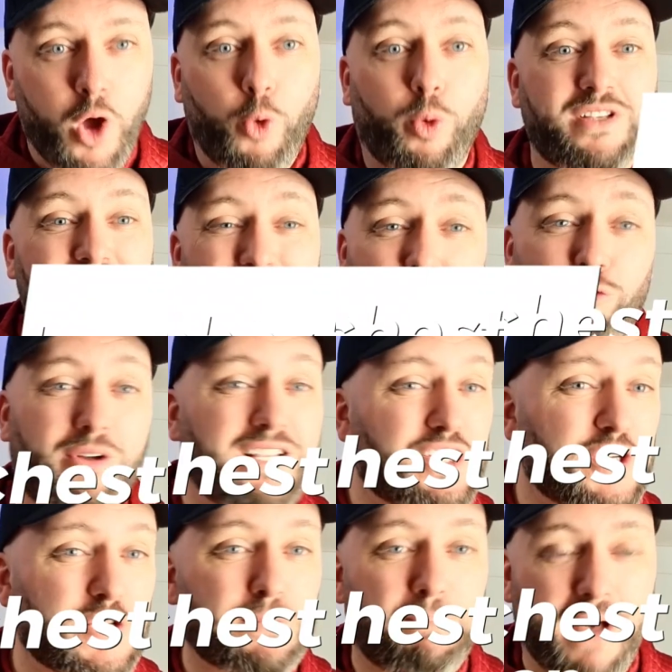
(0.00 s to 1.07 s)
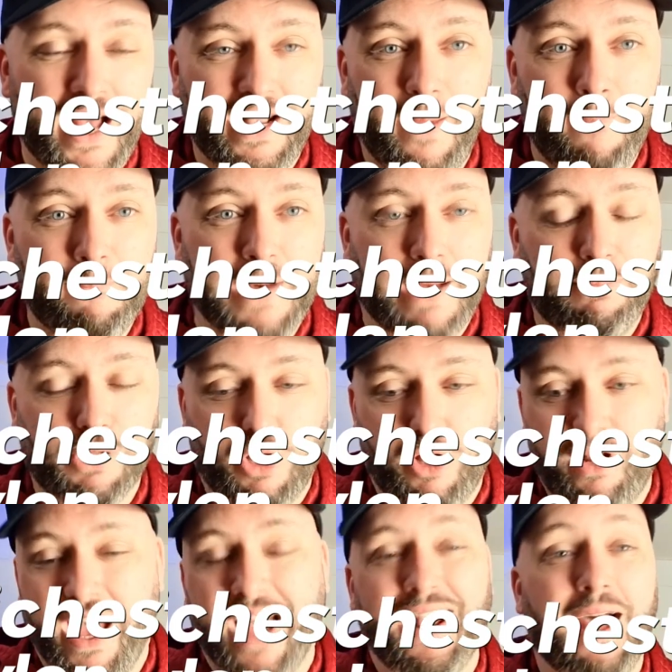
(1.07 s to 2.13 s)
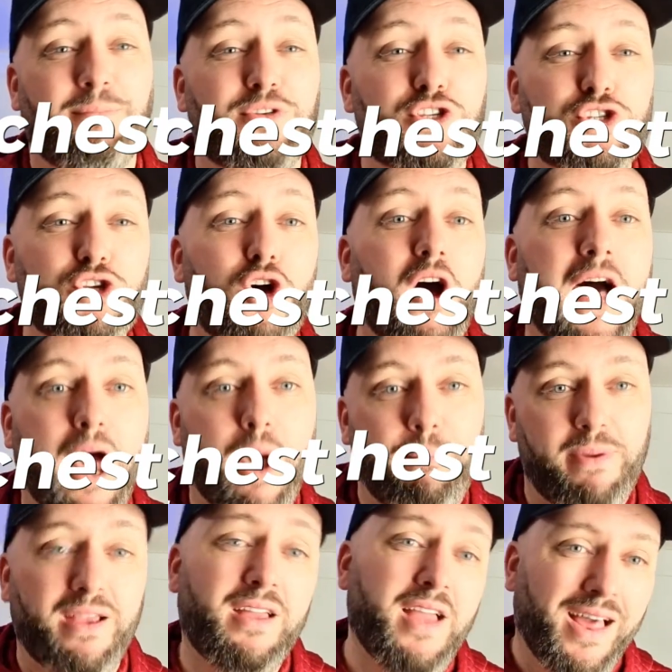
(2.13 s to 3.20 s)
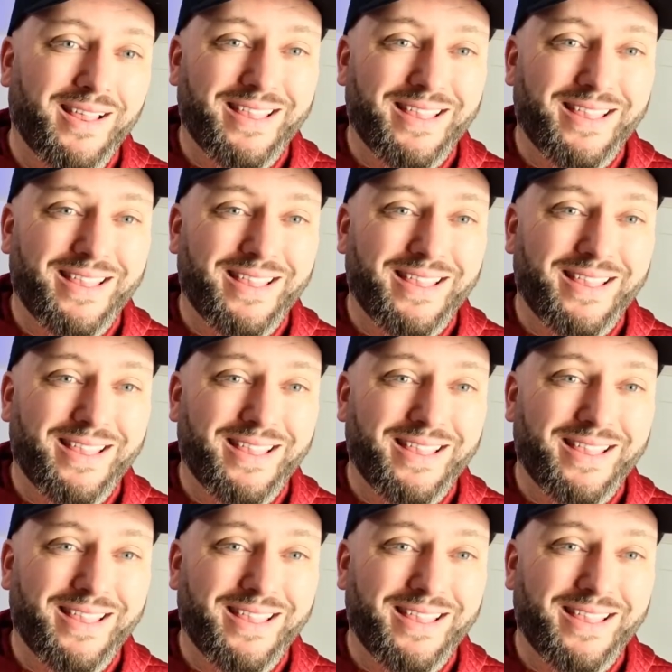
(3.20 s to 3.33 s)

was The Richest Man in Babylon, and I'm so happy